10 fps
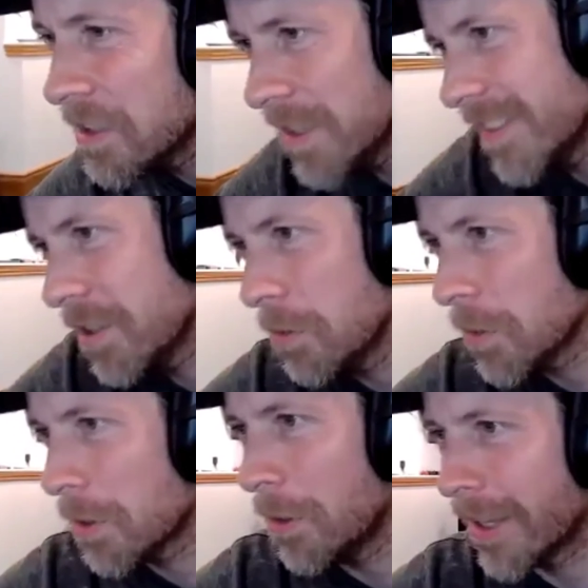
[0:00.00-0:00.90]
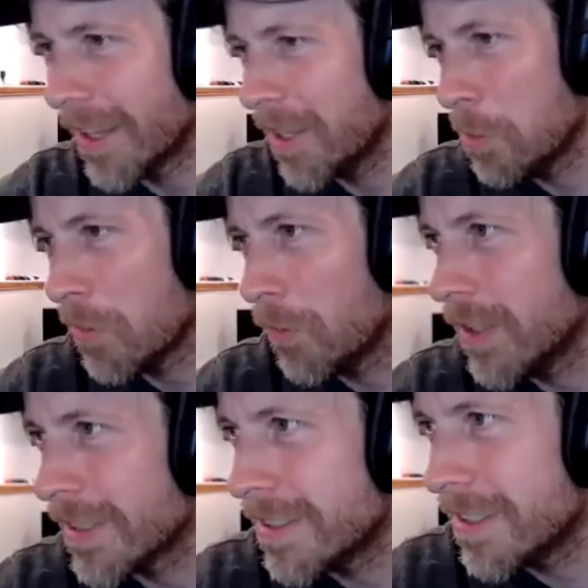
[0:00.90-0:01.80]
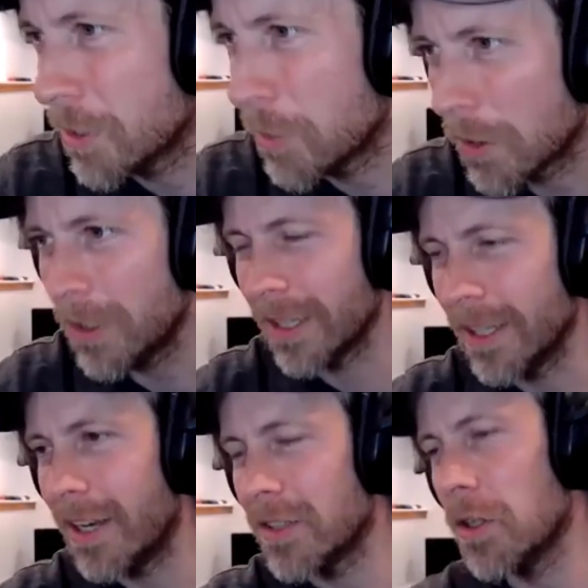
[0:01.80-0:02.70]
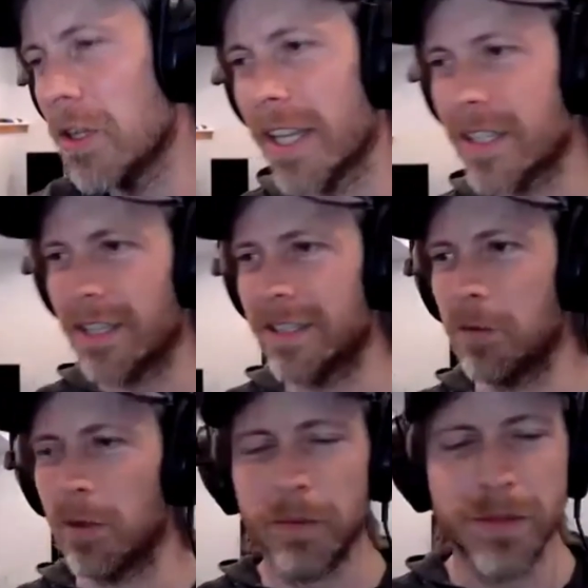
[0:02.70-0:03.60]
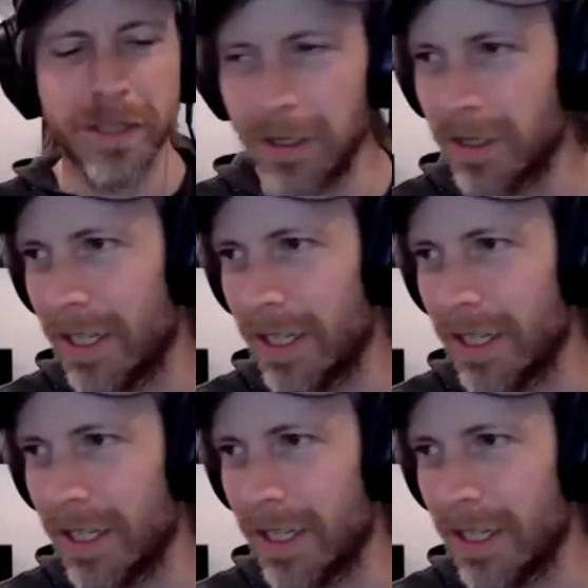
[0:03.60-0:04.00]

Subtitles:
It's still recording. It'll be fun to see in the recording later. So you guys can't see what I'm seeing.